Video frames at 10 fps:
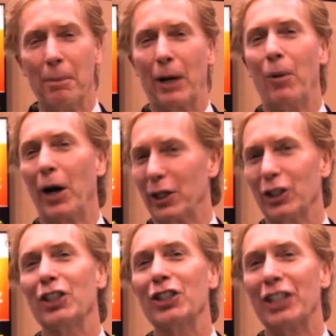But I
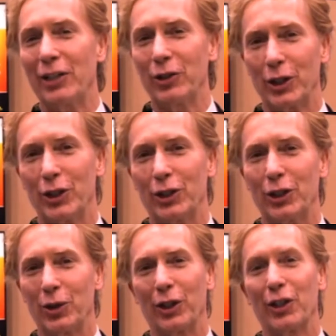wanted just to introduce you to
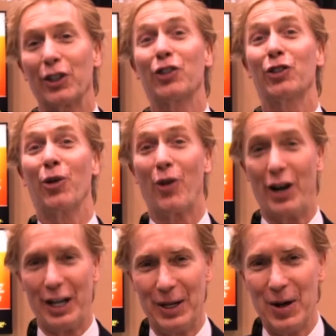sort of the
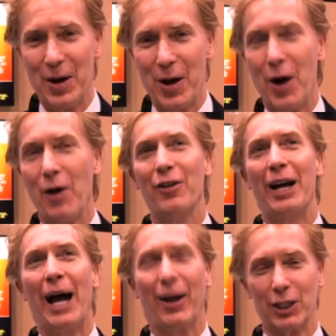story of
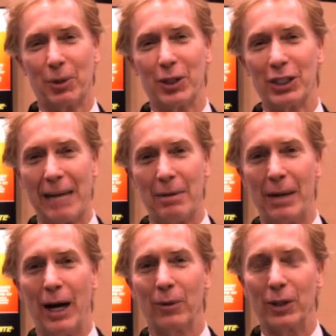how these burrs came
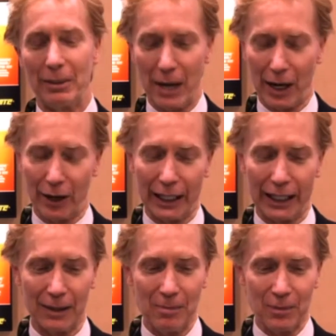about, really
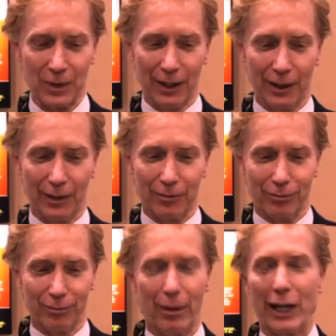marrying
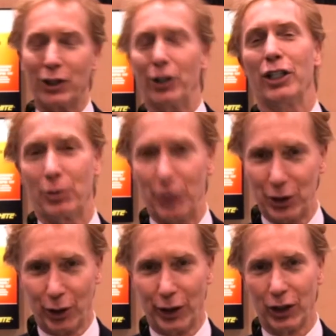my journey as a
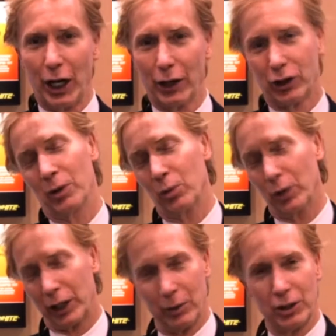restorative doctor with
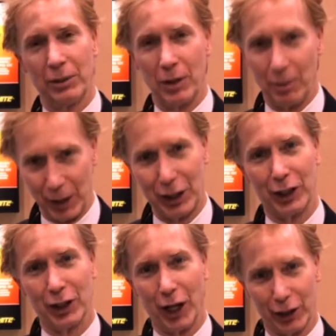working with some of the best
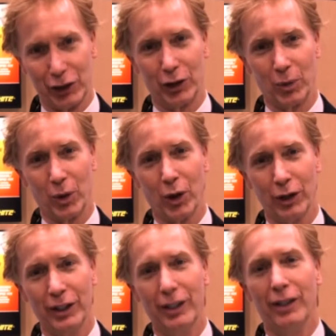endodontists in the
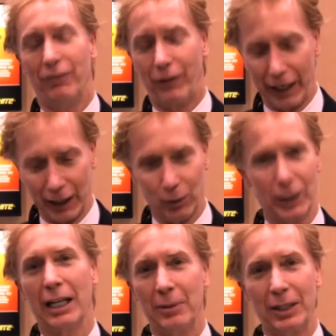world, finally
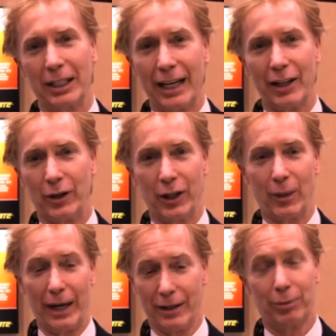really coming together in a
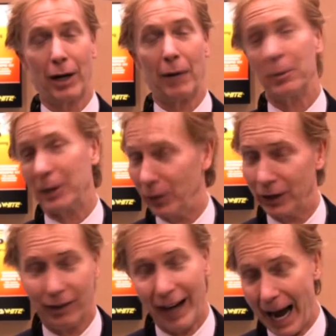way that probably
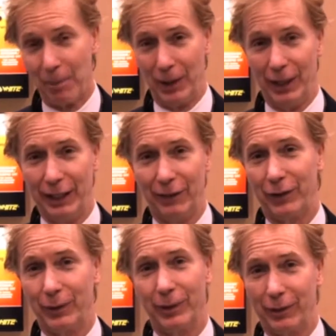wouldn't have happened if
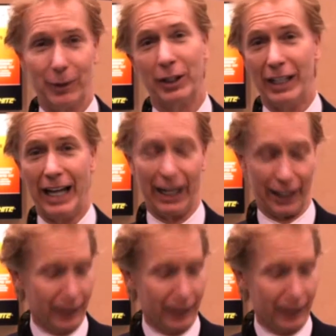we wouldn't have had